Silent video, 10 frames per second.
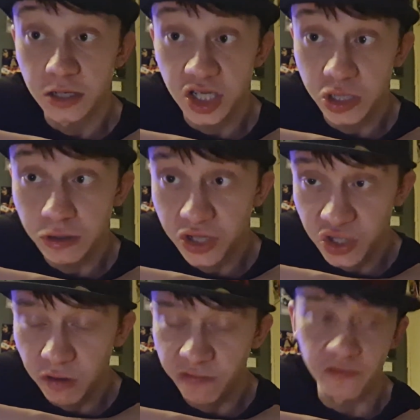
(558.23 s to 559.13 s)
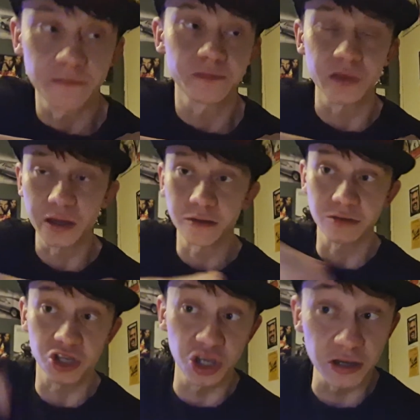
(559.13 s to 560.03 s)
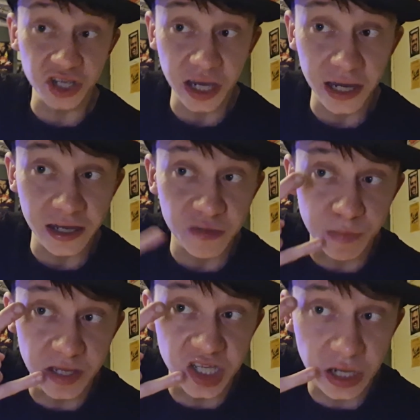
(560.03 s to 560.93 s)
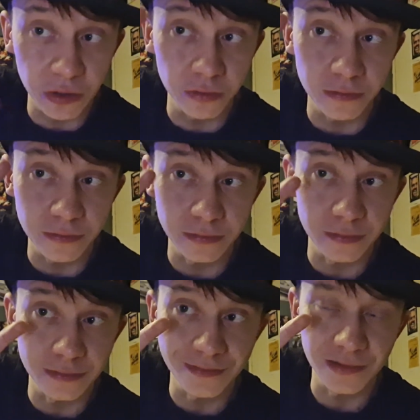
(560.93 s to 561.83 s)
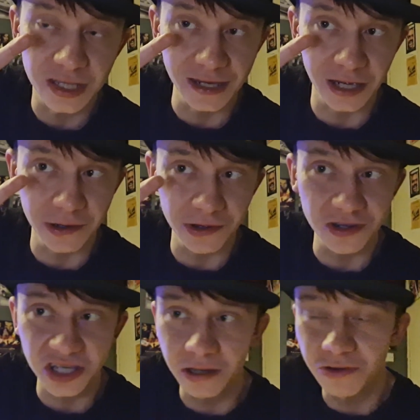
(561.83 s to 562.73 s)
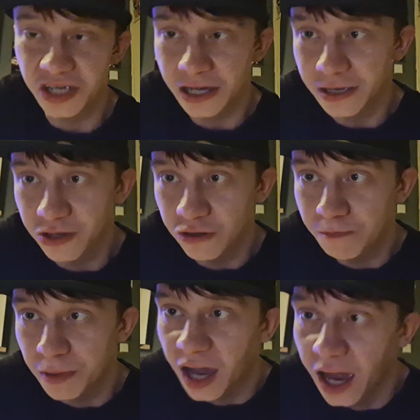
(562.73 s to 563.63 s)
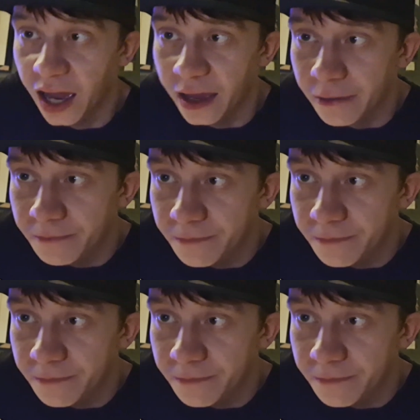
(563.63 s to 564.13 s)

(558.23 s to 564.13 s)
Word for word: Strong stuff. Cheers, guys. Peace out. Take care of yourselves and goodbye.